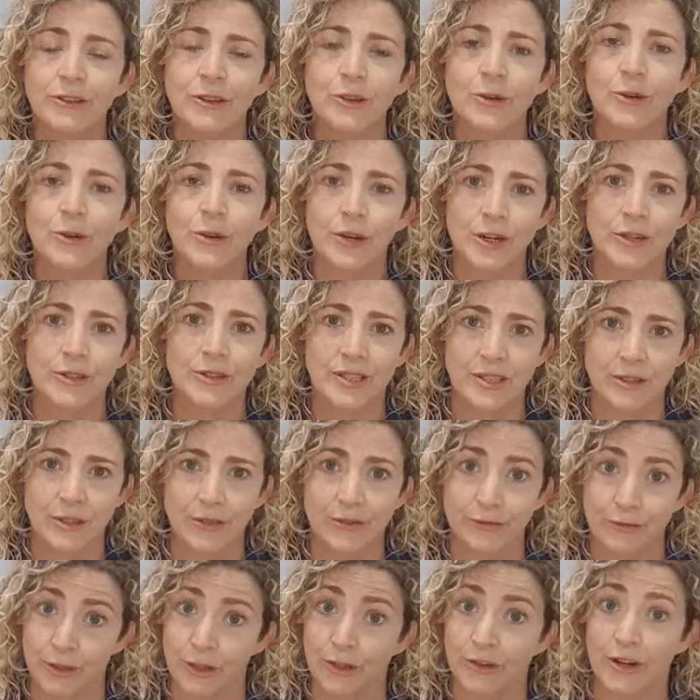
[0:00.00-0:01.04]
for your
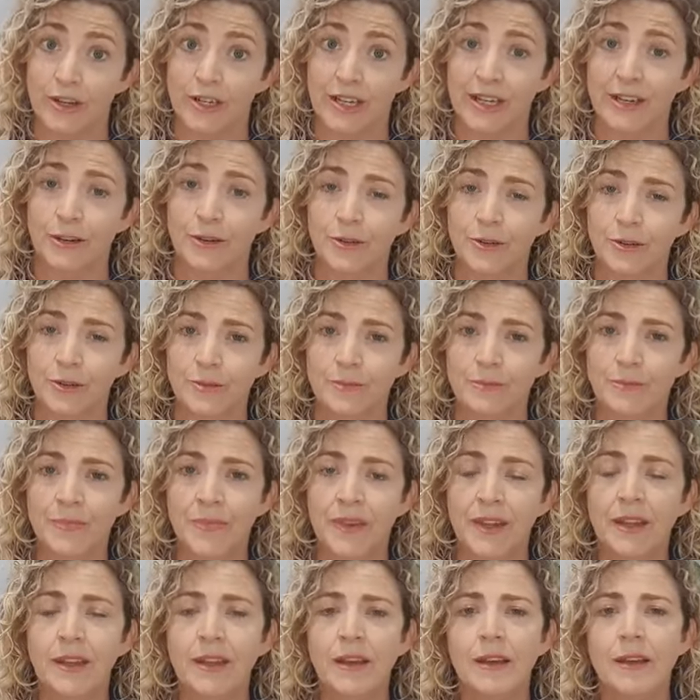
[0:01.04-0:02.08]
own health.
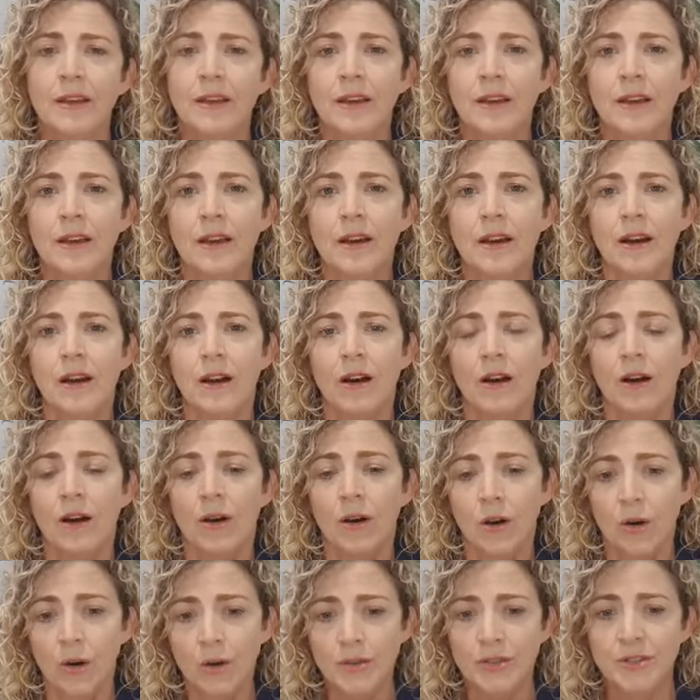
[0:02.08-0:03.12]

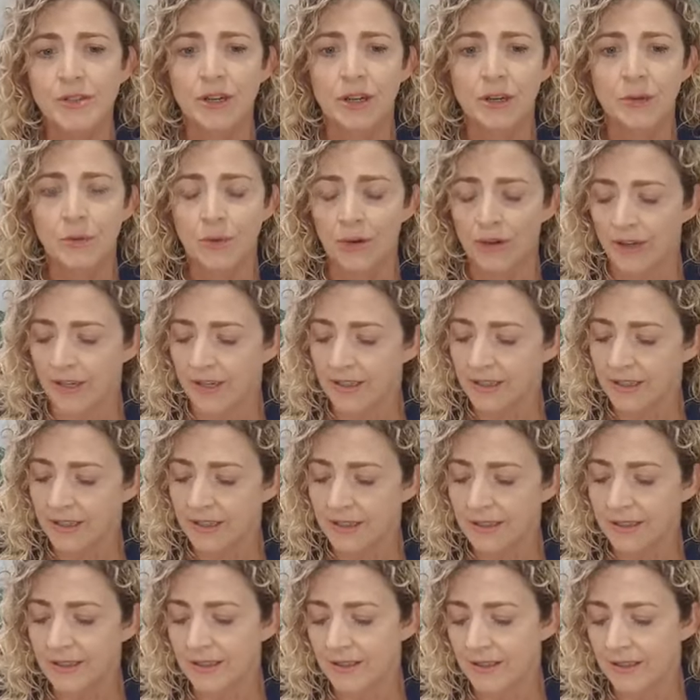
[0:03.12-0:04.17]
Also, what I
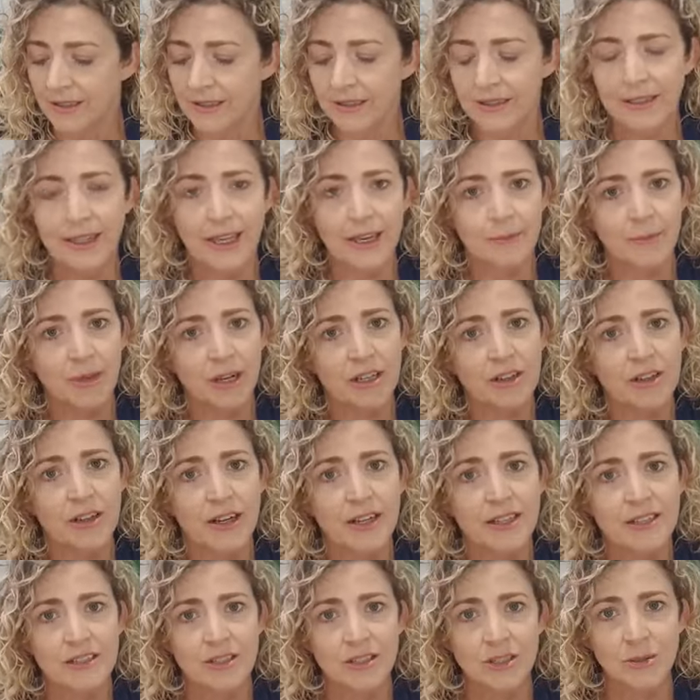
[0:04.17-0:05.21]
get my
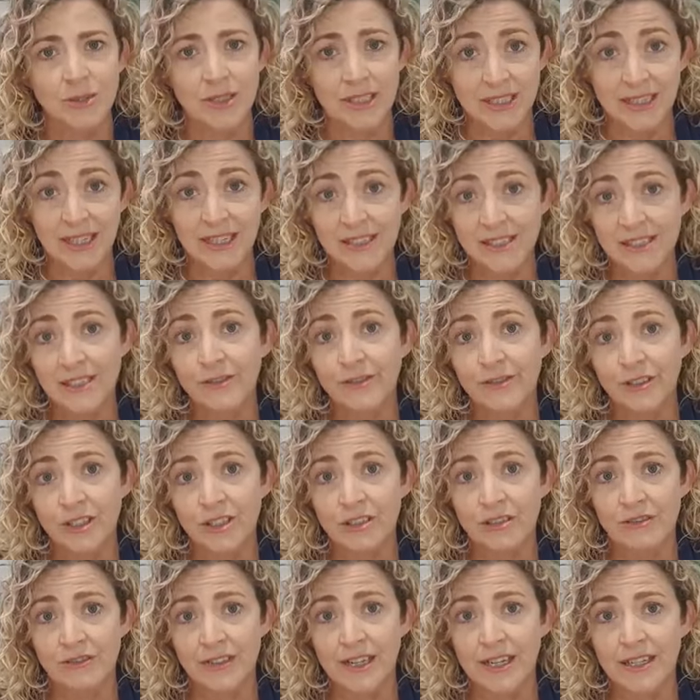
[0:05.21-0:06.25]
clients to do is get
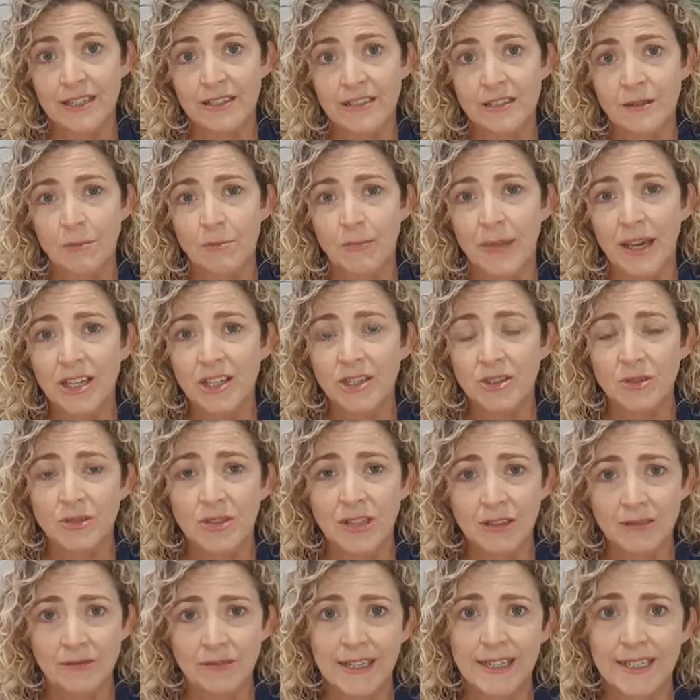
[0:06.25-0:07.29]
sufficient rest. Make sure
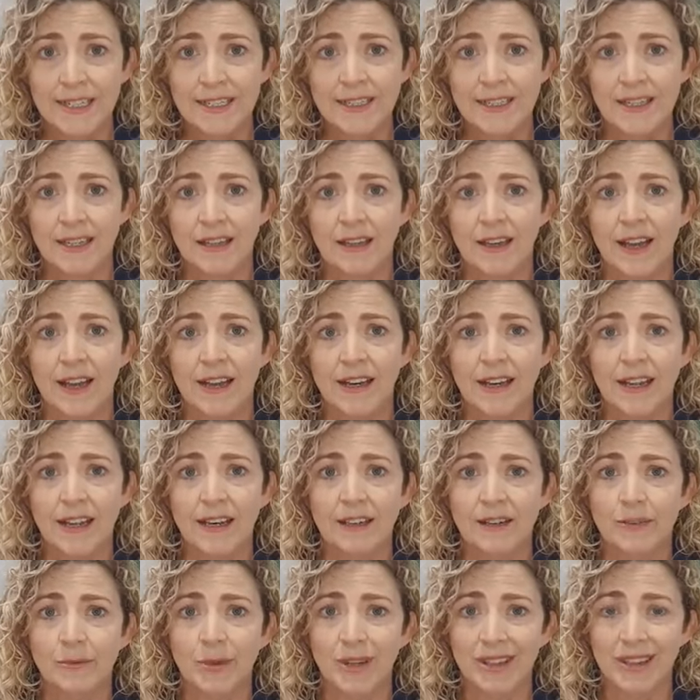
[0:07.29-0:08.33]
they're resting,
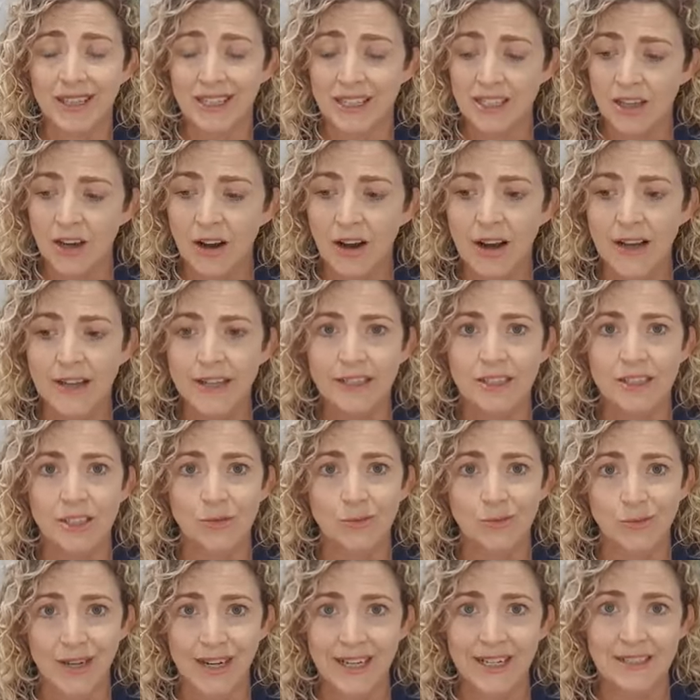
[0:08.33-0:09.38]
and when they're tired, to
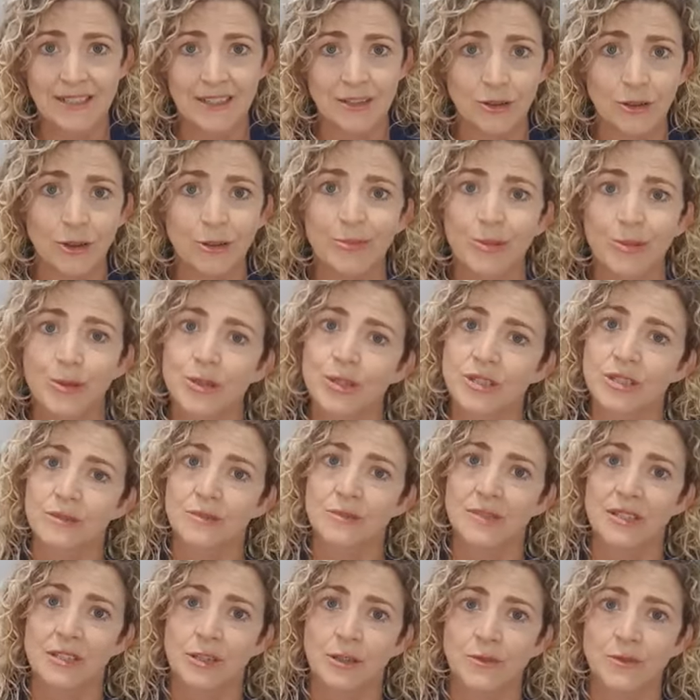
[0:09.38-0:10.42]
rest and not push
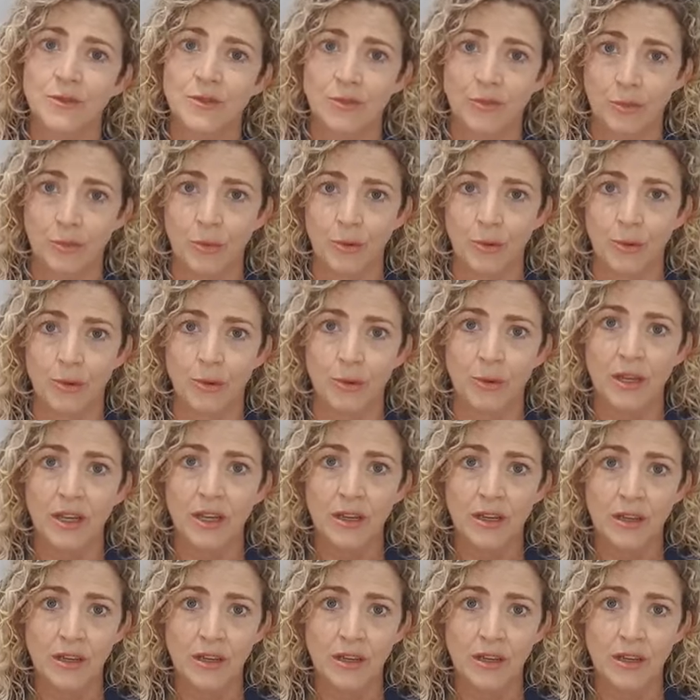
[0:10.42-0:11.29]
themselves through